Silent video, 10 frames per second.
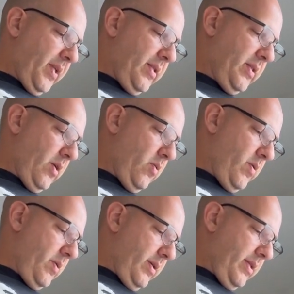So
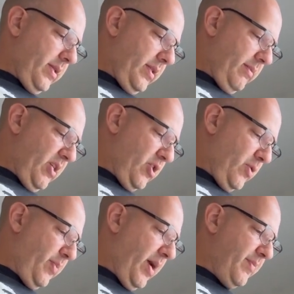let me
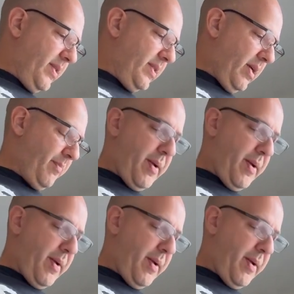just pop this up.